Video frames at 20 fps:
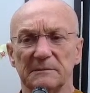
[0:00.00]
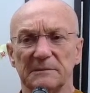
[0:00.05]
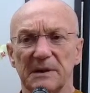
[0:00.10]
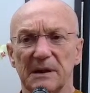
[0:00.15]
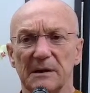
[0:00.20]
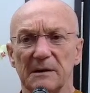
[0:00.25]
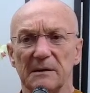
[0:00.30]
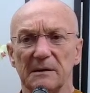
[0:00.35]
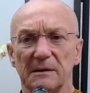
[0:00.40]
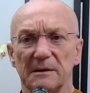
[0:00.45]

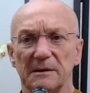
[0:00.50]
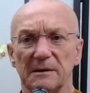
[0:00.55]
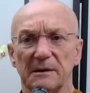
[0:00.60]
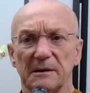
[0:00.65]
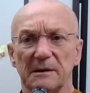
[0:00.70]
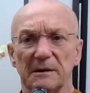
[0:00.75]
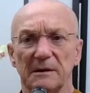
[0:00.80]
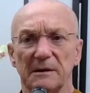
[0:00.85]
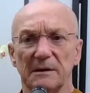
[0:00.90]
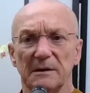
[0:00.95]
yeah,
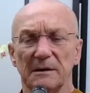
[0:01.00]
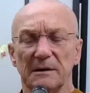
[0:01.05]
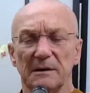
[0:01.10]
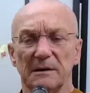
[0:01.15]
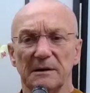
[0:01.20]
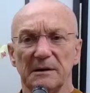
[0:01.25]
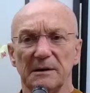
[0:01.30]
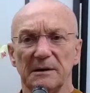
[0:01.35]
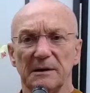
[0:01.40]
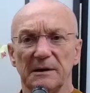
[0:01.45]

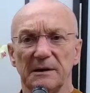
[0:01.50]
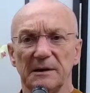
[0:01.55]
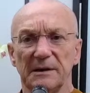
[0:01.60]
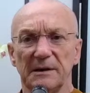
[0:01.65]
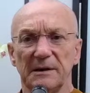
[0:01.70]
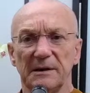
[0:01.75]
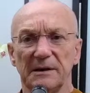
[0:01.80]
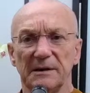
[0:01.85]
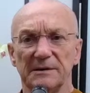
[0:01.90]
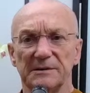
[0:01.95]

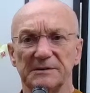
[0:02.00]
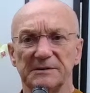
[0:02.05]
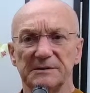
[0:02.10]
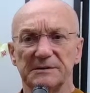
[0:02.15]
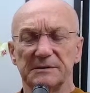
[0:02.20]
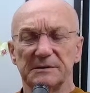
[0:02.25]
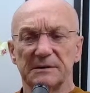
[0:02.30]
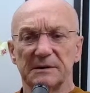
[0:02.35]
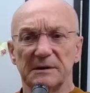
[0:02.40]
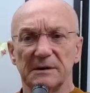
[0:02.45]
it
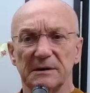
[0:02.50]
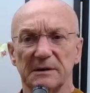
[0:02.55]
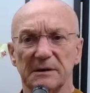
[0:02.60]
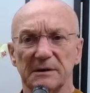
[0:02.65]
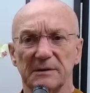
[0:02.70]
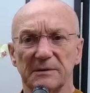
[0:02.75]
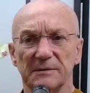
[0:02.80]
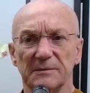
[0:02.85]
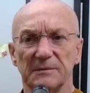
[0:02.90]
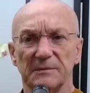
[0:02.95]
is,
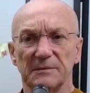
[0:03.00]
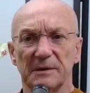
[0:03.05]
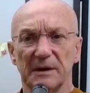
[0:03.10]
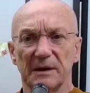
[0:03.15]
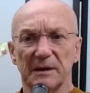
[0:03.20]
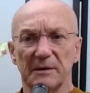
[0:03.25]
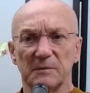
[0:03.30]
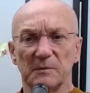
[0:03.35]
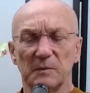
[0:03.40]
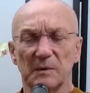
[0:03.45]

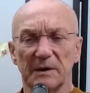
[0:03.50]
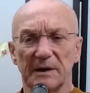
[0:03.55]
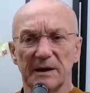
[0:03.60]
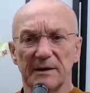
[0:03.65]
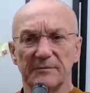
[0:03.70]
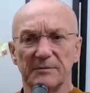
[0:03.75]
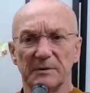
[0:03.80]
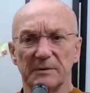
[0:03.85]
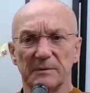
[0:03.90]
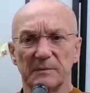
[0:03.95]
and
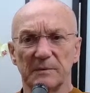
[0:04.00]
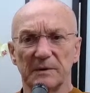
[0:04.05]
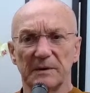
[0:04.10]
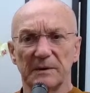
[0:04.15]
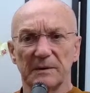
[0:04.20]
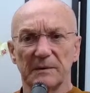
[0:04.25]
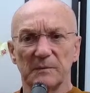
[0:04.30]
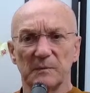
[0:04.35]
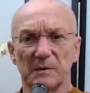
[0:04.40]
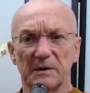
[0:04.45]
whatever
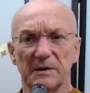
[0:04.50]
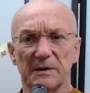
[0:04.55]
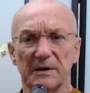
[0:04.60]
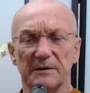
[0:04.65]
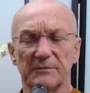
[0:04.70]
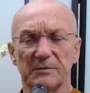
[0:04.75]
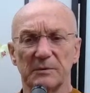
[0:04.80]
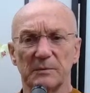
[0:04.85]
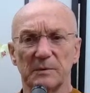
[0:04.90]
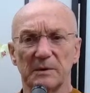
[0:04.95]

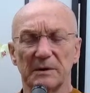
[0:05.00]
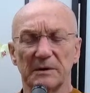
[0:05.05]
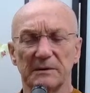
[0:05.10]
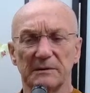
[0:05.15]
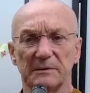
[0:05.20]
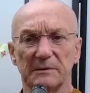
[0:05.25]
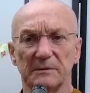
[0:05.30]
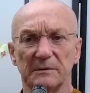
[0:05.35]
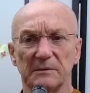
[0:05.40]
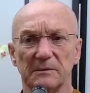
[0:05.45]

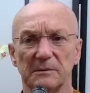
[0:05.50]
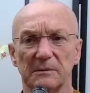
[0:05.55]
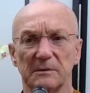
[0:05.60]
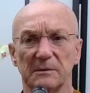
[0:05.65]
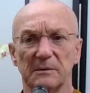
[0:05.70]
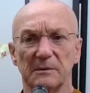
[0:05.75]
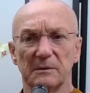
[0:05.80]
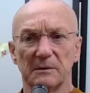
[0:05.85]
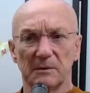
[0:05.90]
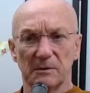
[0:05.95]
one
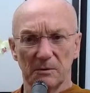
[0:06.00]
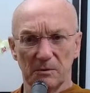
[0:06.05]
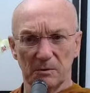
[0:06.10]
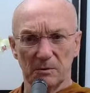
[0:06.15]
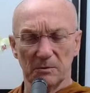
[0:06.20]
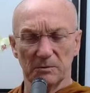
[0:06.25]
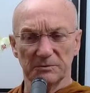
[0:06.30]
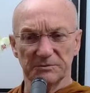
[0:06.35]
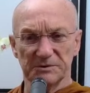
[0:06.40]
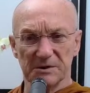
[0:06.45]

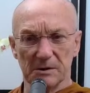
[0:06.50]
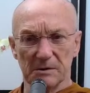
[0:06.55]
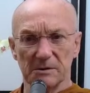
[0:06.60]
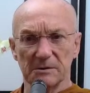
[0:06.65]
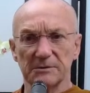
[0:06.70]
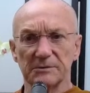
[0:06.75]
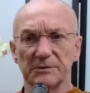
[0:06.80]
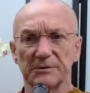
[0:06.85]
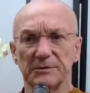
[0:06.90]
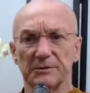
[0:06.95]
holds
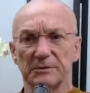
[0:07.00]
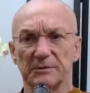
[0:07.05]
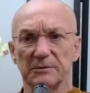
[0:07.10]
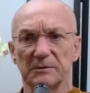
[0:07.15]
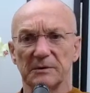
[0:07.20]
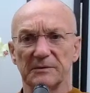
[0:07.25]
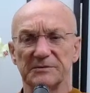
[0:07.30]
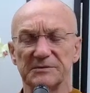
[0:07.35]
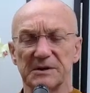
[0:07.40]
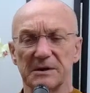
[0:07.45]
on to
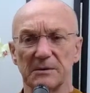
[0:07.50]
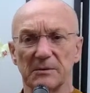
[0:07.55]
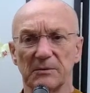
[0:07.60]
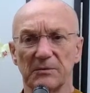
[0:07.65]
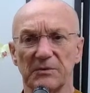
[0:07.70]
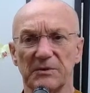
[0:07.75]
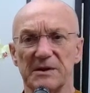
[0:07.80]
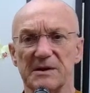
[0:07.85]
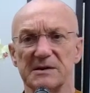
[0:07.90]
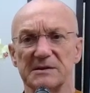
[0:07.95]
of saying, "Oh,
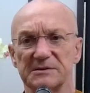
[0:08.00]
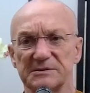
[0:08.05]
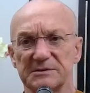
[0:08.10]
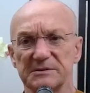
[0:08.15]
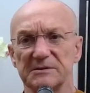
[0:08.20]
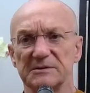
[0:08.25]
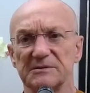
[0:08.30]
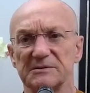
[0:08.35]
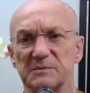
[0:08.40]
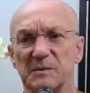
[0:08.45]
this
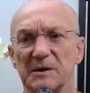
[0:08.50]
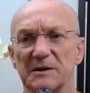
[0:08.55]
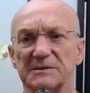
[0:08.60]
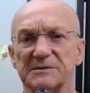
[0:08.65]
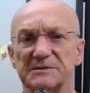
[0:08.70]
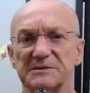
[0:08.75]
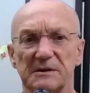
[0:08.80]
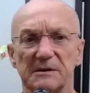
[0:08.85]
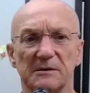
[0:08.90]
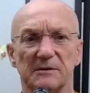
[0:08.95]
is
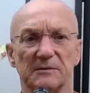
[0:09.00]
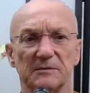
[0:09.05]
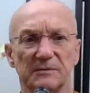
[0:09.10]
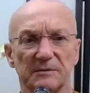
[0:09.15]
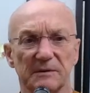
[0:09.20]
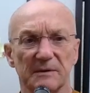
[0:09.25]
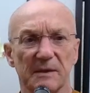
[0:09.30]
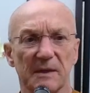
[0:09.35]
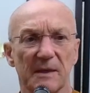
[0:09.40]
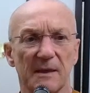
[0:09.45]
myself,"
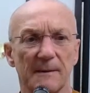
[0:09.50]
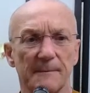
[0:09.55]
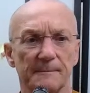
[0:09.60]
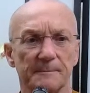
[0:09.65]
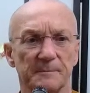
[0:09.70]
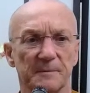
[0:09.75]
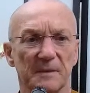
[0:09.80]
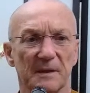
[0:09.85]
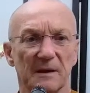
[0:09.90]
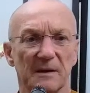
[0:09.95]

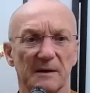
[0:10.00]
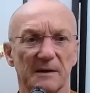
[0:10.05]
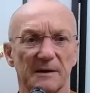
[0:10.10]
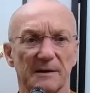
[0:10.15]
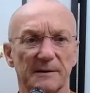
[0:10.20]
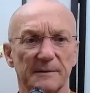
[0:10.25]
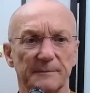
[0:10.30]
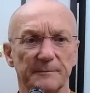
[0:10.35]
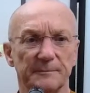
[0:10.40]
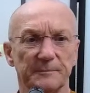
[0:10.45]

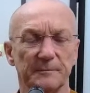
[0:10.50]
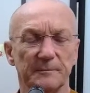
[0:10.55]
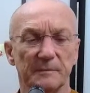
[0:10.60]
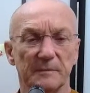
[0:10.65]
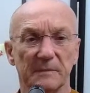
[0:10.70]
um,